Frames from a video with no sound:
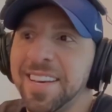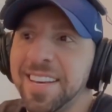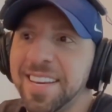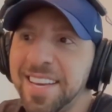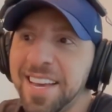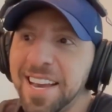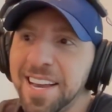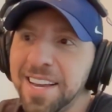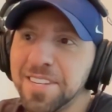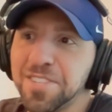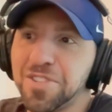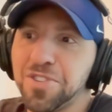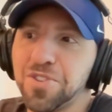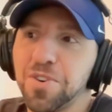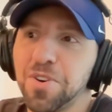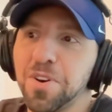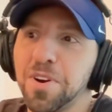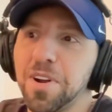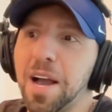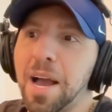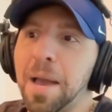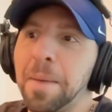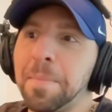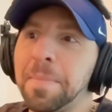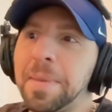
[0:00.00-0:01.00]
Yeah,
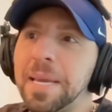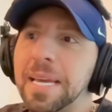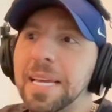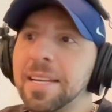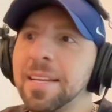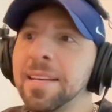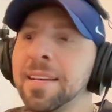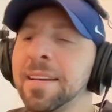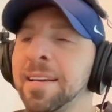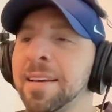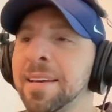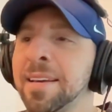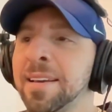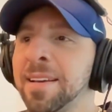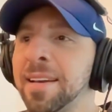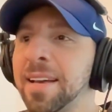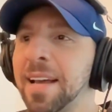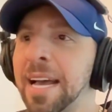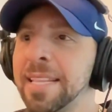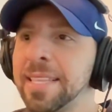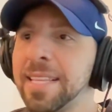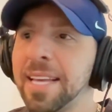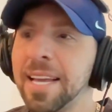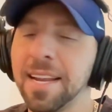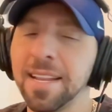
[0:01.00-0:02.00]
sure. I mean,
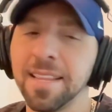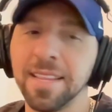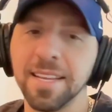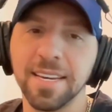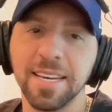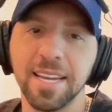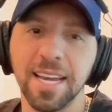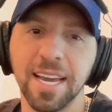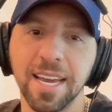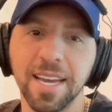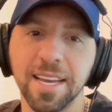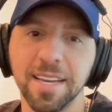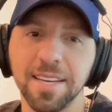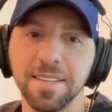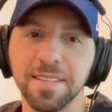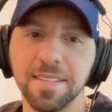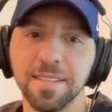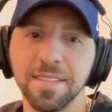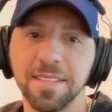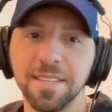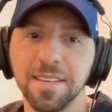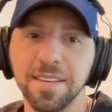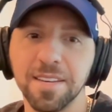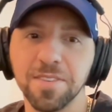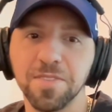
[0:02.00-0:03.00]
at the end of the
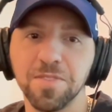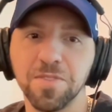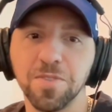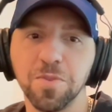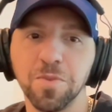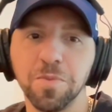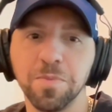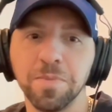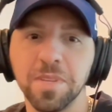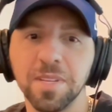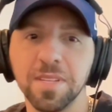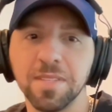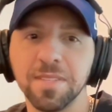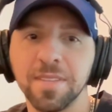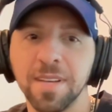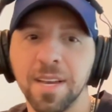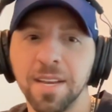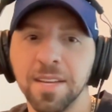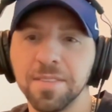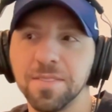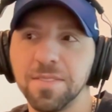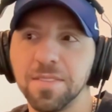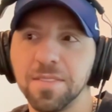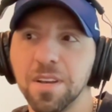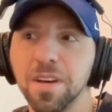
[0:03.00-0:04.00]
day, the assumed
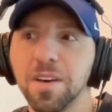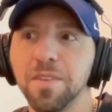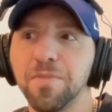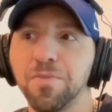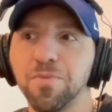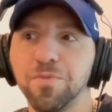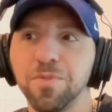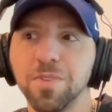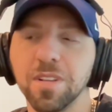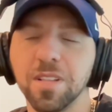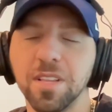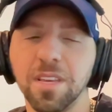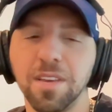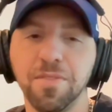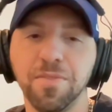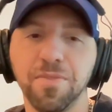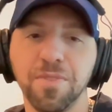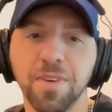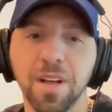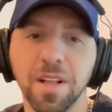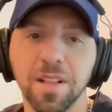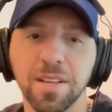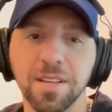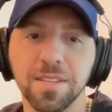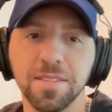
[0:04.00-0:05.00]
intent stuff really
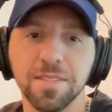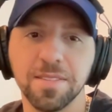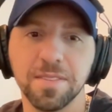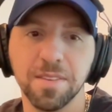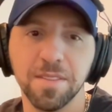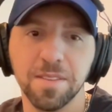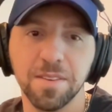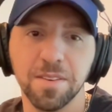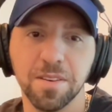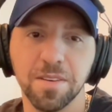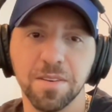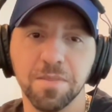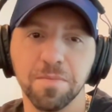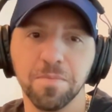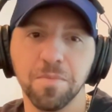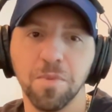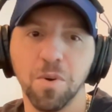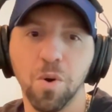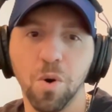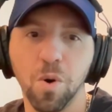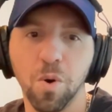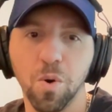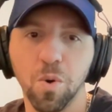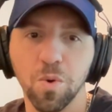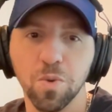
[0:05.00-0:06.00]
fell into the
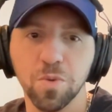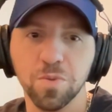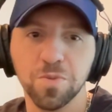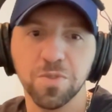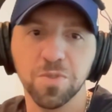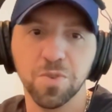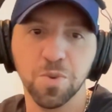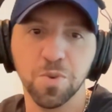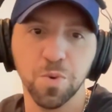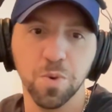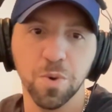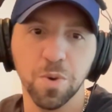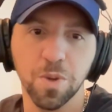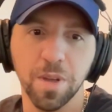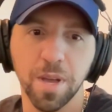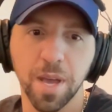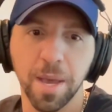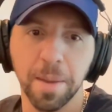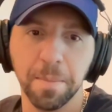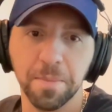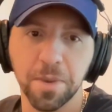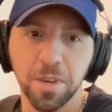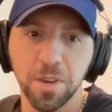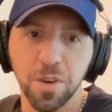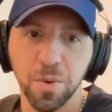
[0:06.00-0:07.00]
old school
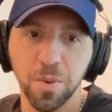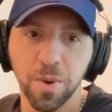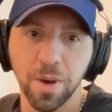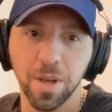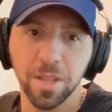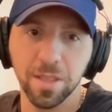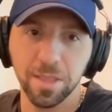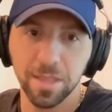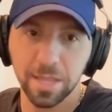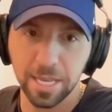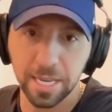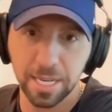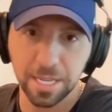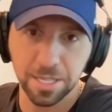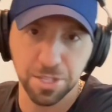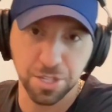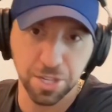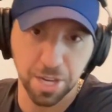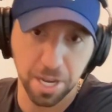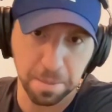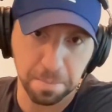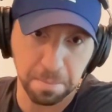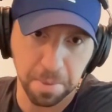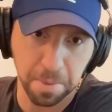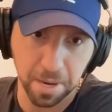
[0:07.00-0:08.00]
MQL lead
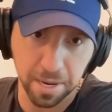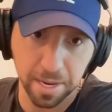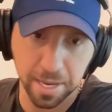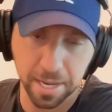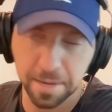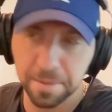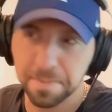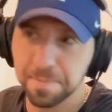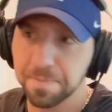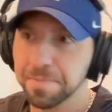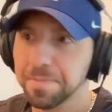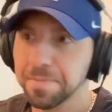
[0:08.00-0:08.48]
gen bucket.